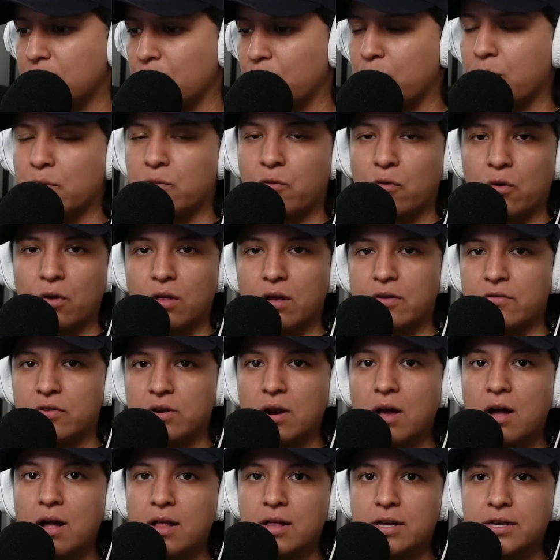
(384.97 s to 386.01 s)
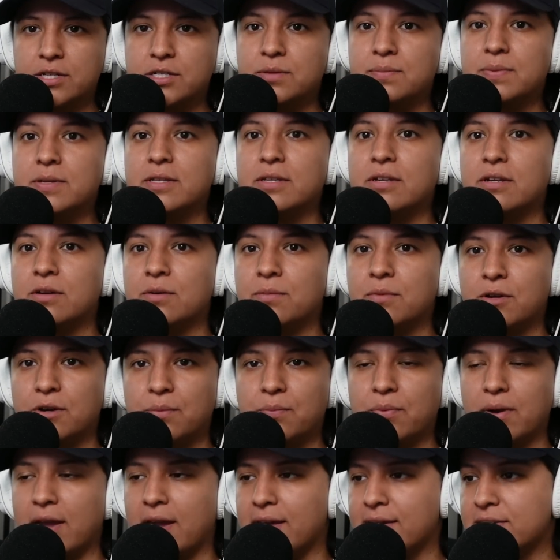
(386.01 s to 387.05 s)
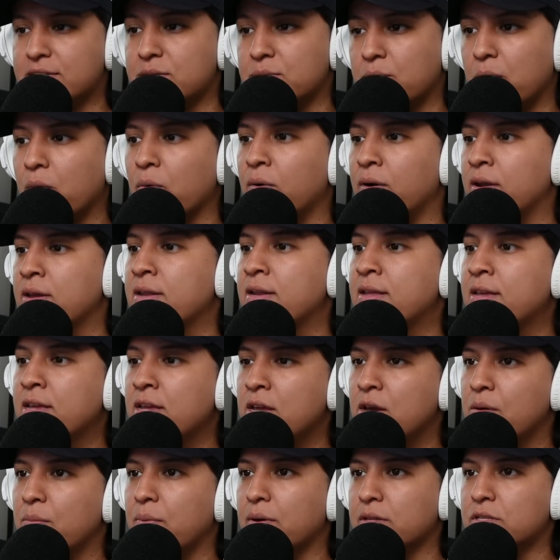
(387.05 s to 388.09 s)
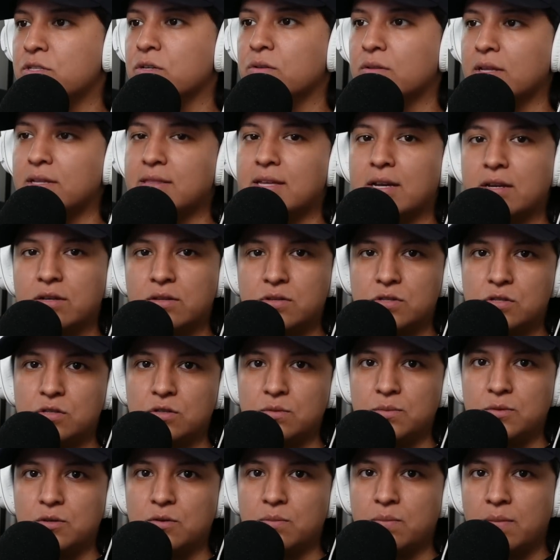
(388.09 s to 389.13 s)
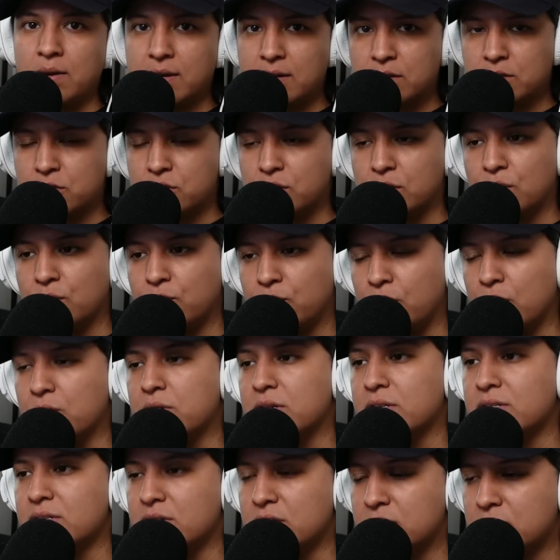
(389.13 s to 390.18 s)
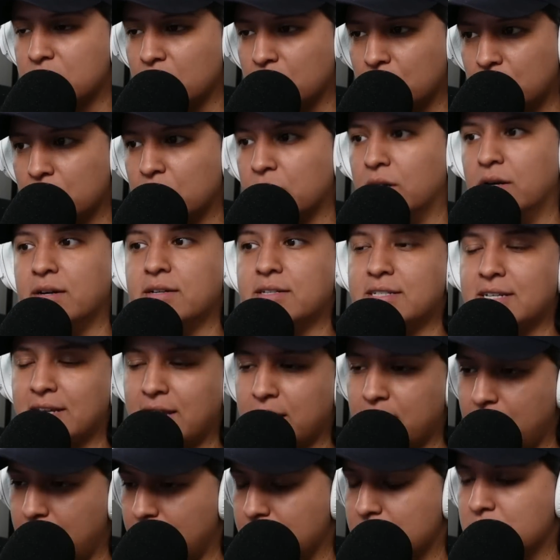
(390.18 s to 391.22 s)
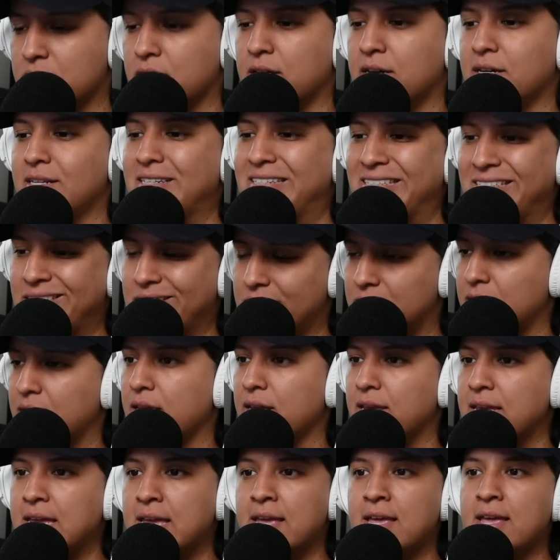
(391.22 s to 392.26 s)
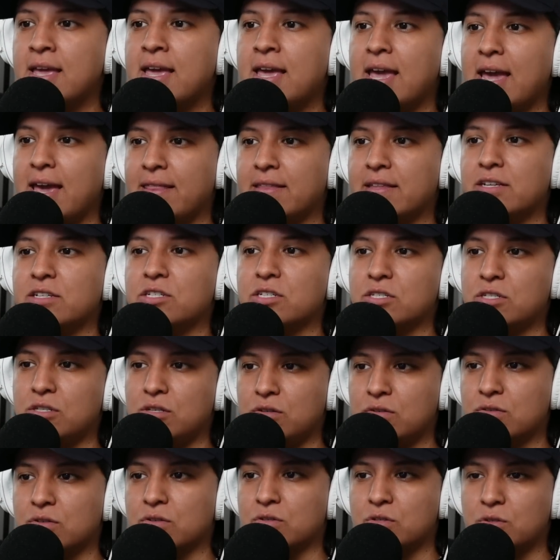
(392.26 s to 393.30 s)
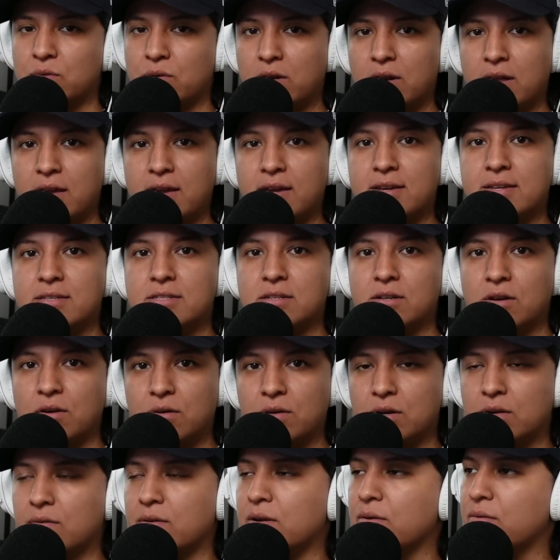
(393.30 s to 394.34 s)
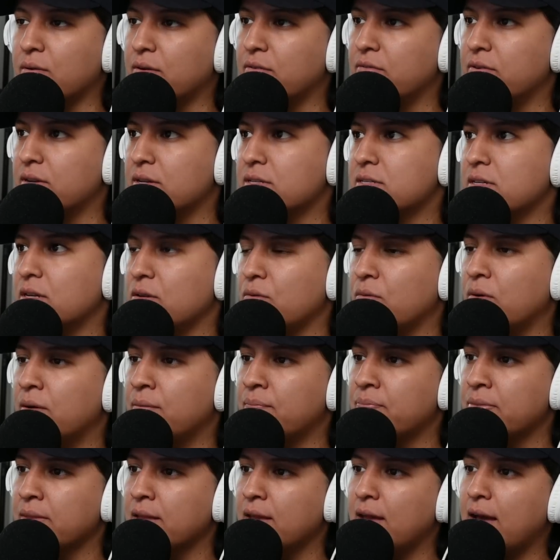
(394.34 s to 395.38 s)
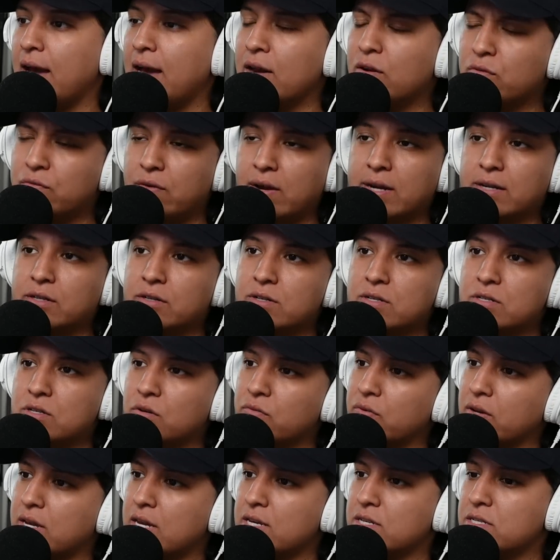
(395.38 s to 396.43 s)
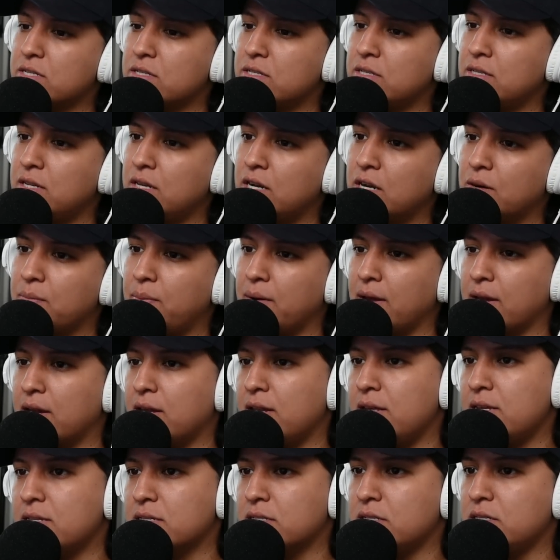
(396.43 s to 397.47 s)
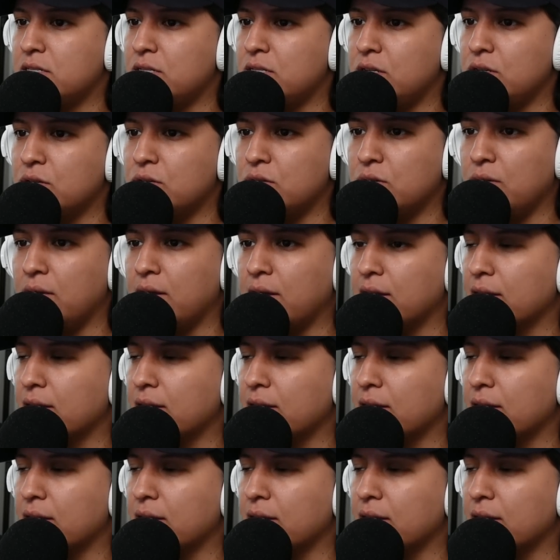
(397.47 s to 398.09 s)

portfolio of your knowledge and building your brand is important, but don't let that consume you. Make sure the focus is to learn, to get hands-on, to study, and then just use those 3 days to go and create whatever it is that you want. I don't factor in certifications in here, but I could easily see you doing